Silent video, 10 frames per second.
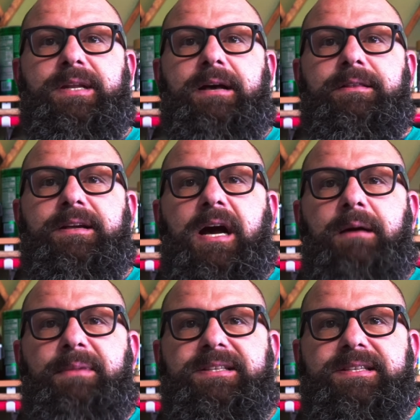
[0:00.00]
down in the
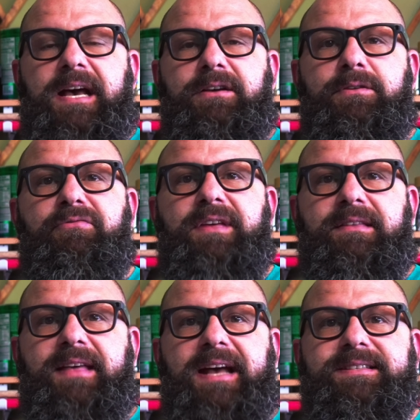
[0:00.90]
comments how you
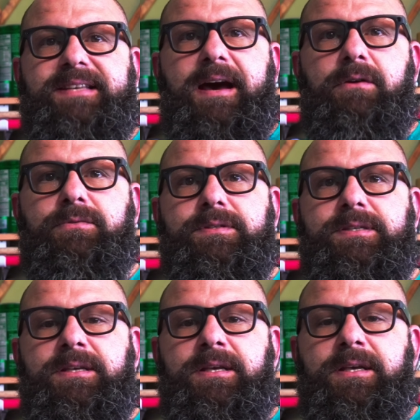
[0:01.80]
think that
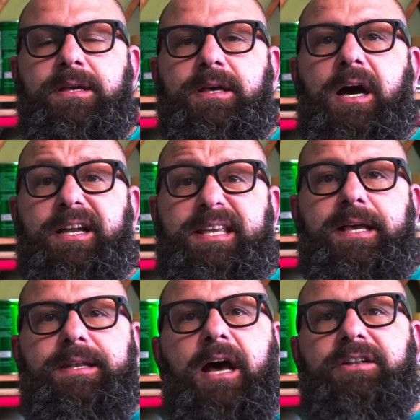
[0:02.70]
sounds.
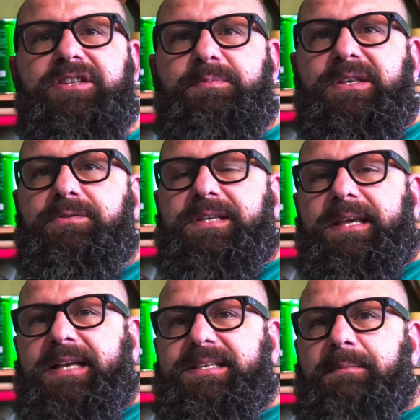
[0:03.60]
Again, I'll just be using
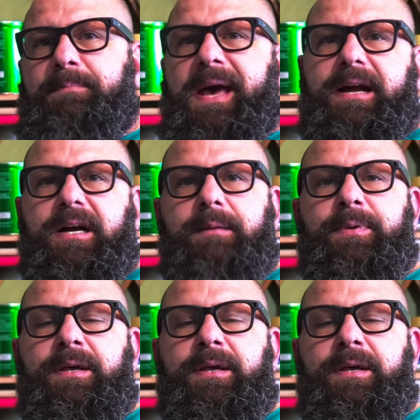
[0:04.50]
it as a backup,